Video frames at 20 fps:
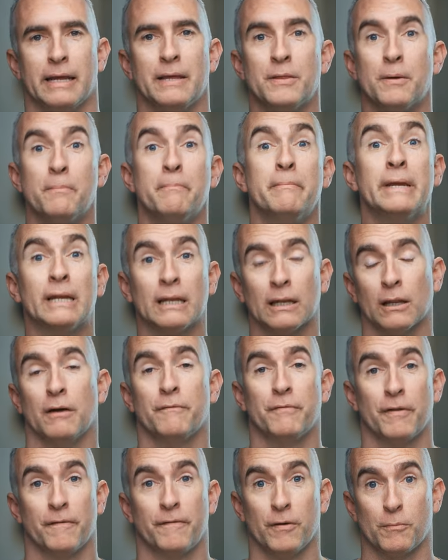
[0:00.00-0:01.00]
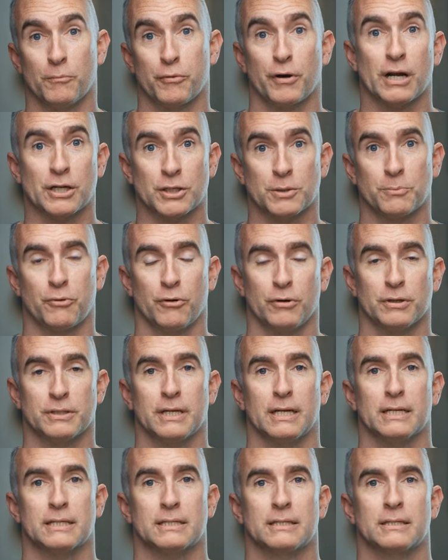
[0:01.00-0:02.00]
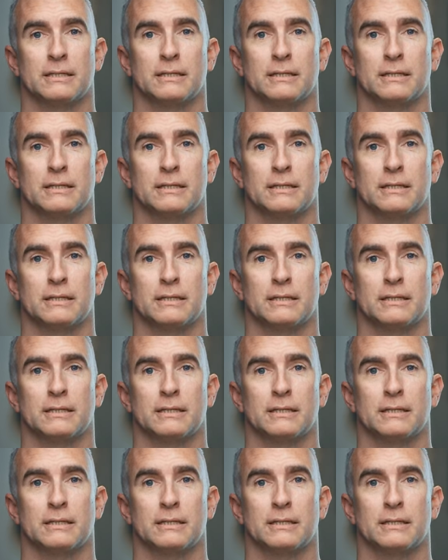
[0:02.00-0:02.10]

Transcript: in the middle of the film production process.